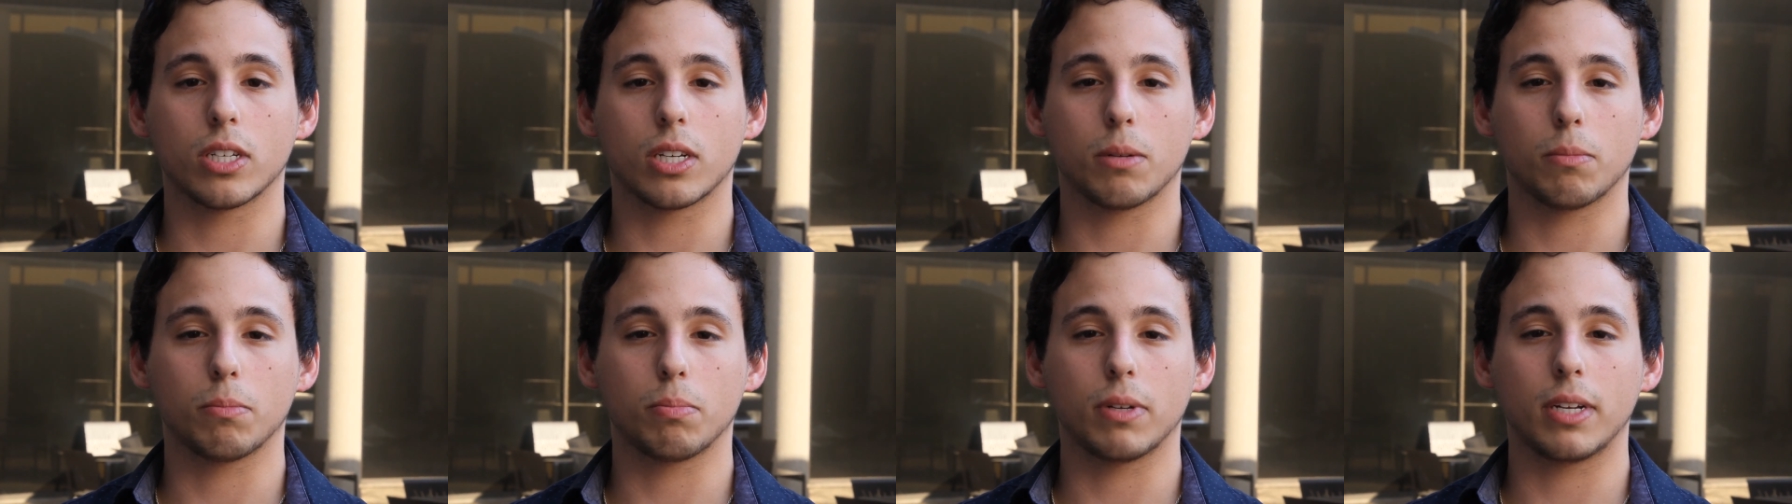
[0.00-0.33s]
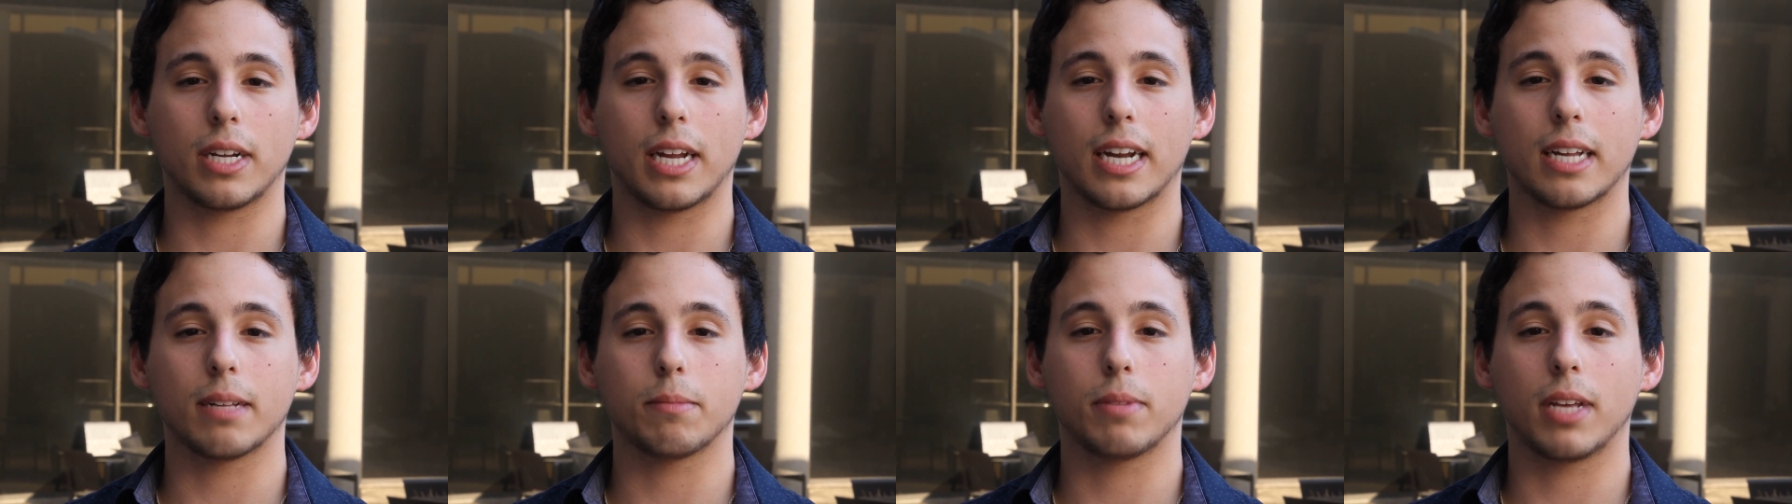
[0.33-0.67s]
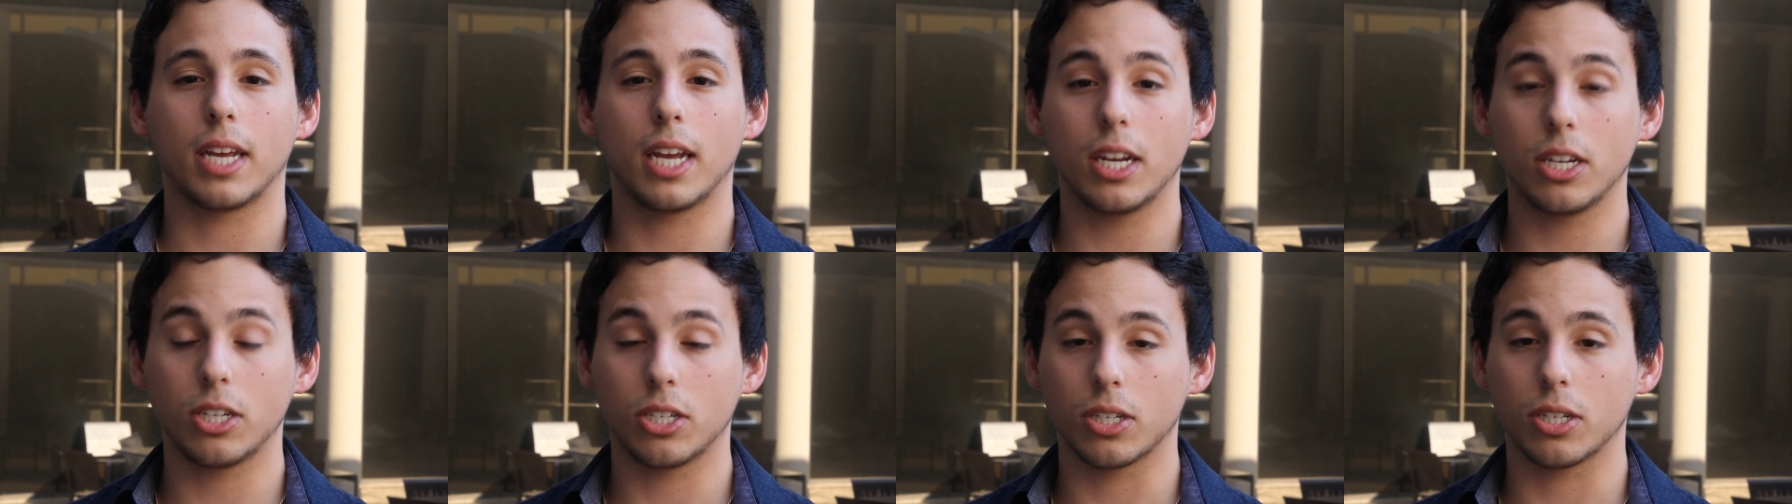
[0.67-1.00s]
complete
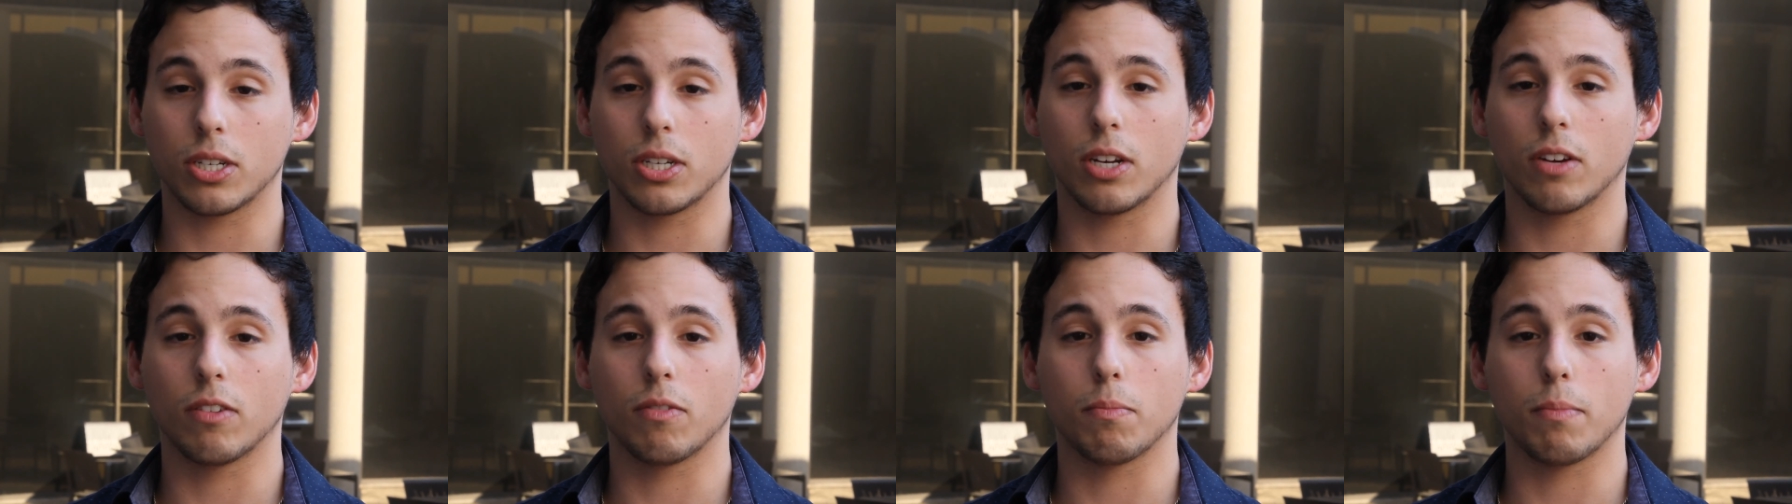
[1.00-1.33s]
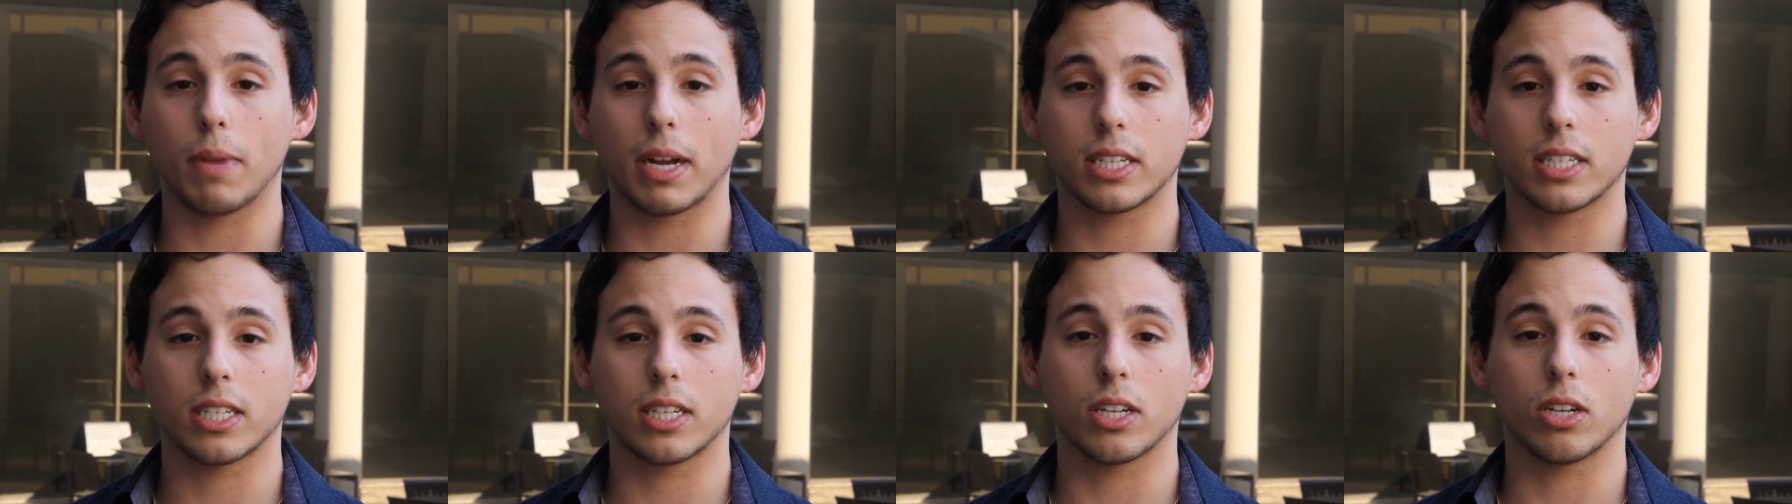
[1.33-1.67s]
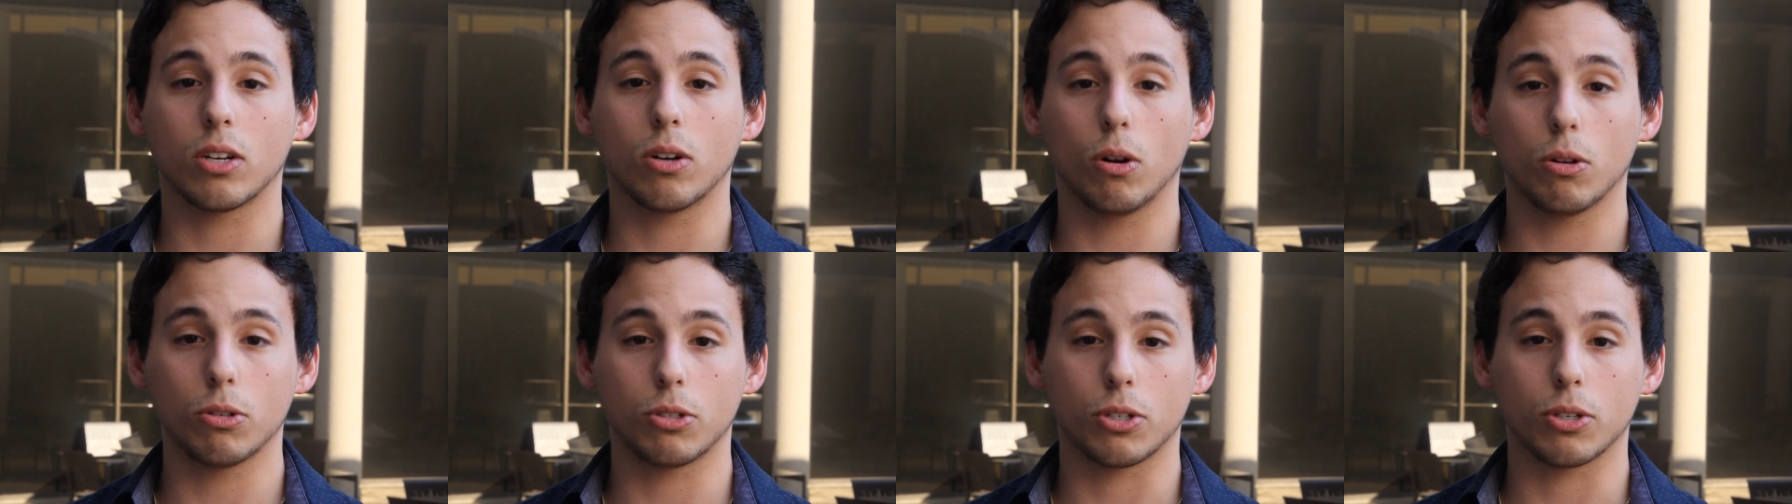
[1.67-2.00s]
adaptation of Mexican
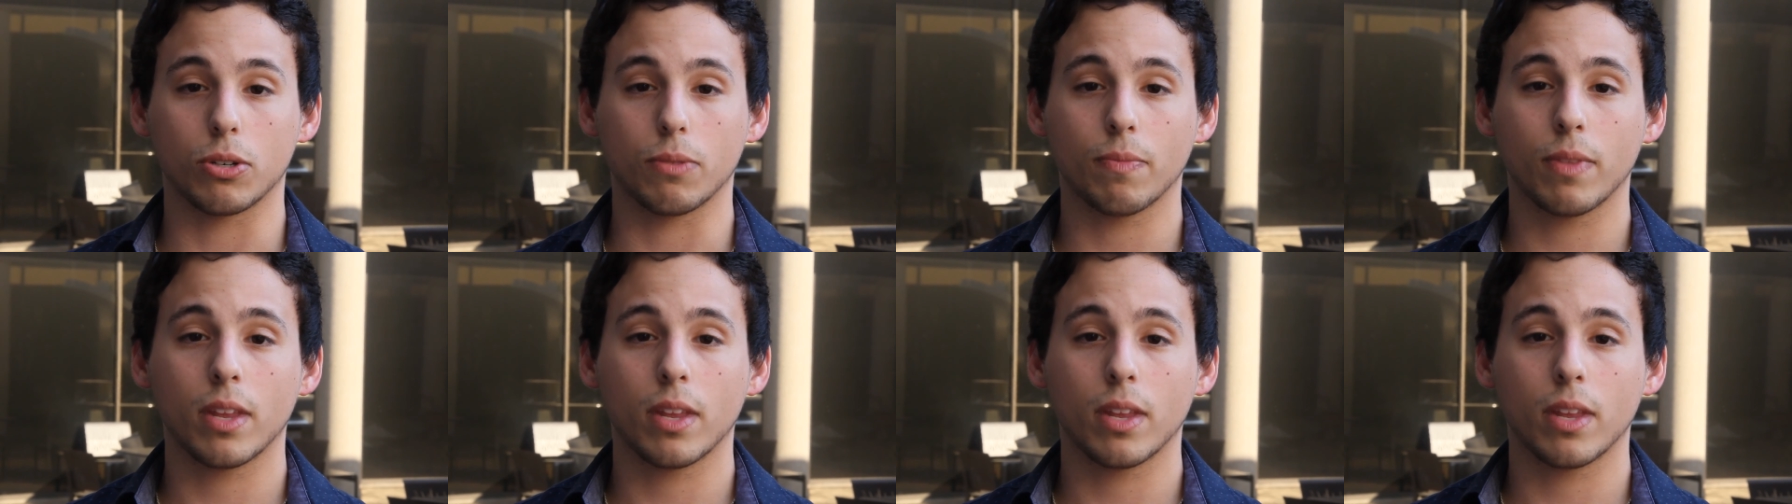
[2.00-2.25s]
culture.